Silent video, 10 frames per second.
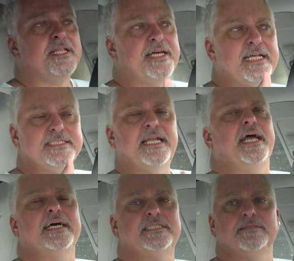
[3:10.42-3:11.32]
That's an
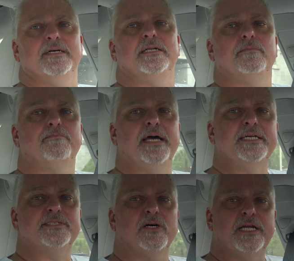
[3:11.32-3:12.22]
estimate
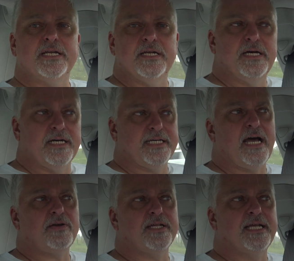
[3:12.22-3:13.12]
based on a
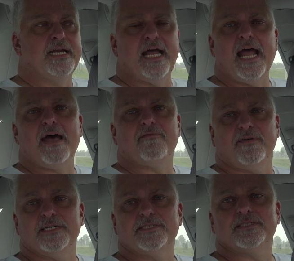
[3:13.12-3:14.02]
calculated
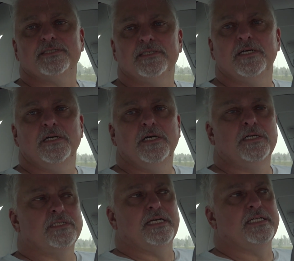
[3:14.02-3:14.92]
average.
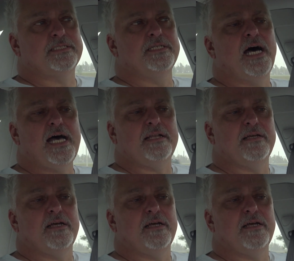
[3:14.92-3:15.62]
It's not